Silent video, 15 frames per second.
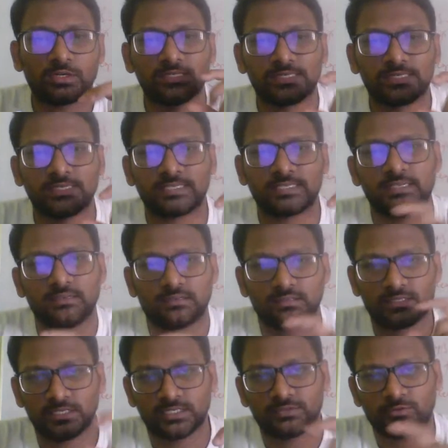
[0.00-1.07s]
is 6 here?
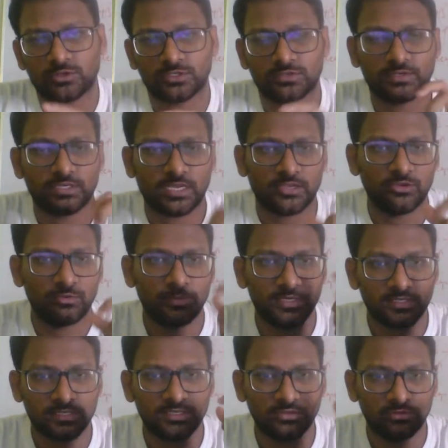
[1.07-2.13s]
6 phosphate
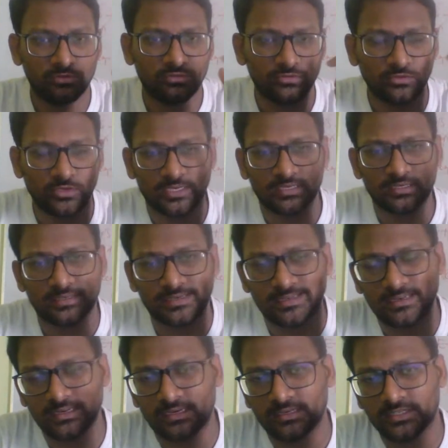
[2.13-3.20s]
IUPAC. You can
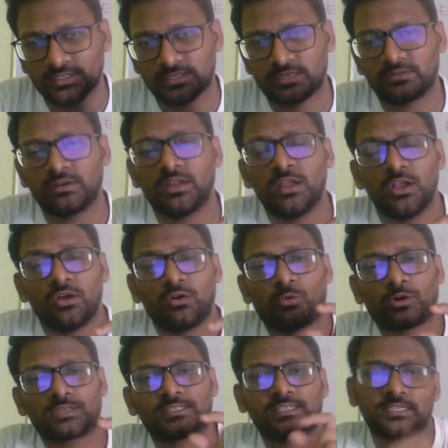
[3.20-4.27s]
really understand
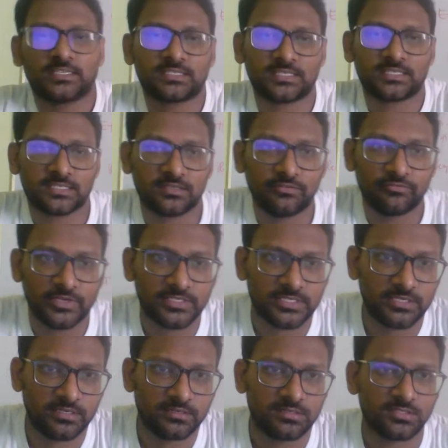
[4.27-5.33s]
what 6
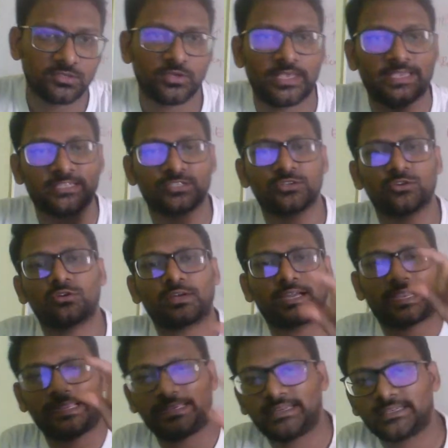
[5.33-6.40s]
signifies here. So
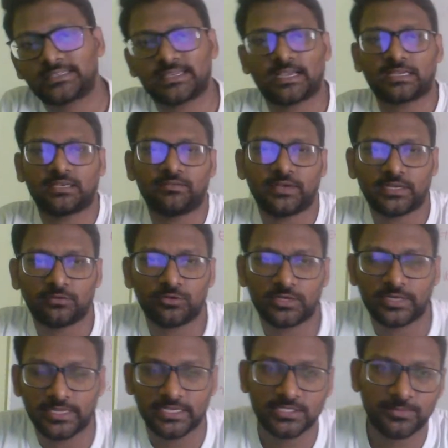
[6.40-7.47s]
exokinase activity
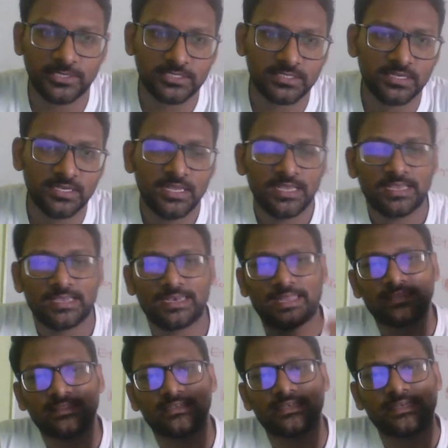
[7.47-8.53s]
would take place.
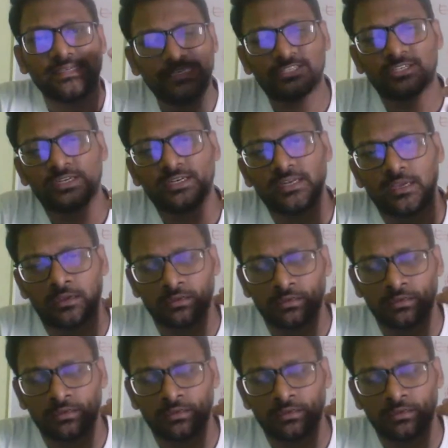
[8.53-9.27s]
Like that, each and